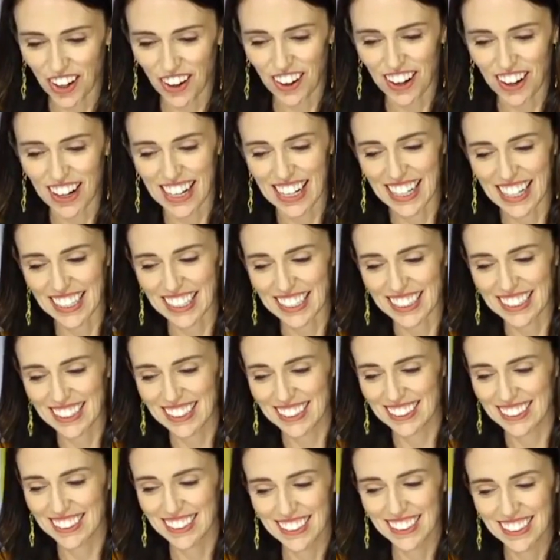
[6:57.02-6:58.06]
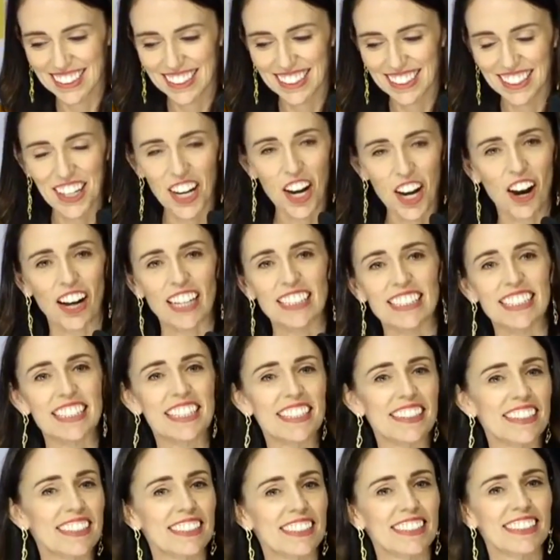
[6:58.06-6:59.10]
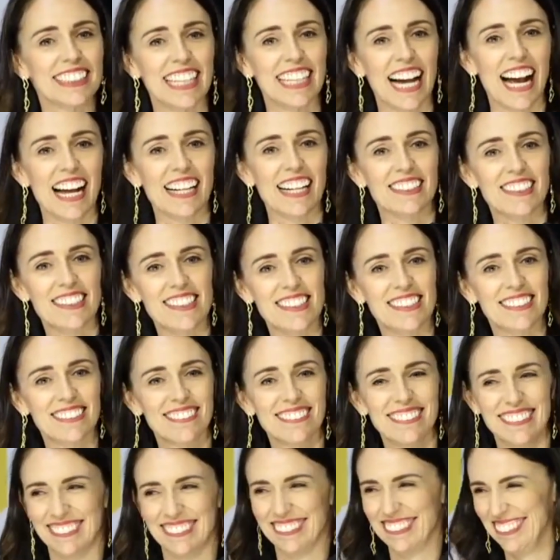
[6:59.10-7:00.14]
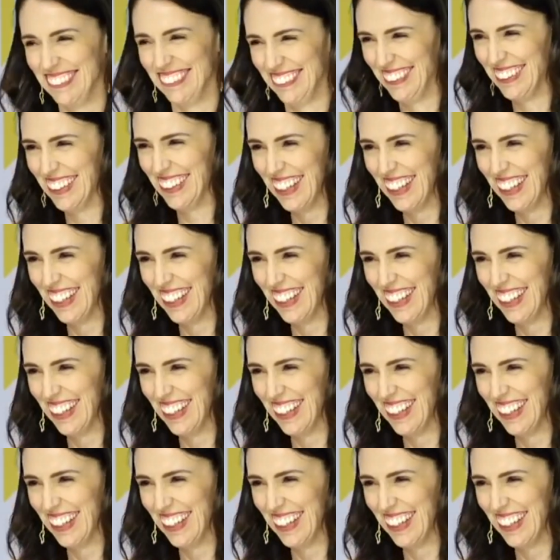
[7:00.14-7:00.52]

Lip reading: spread in New Zealand. On June 8th, the government moved to Alert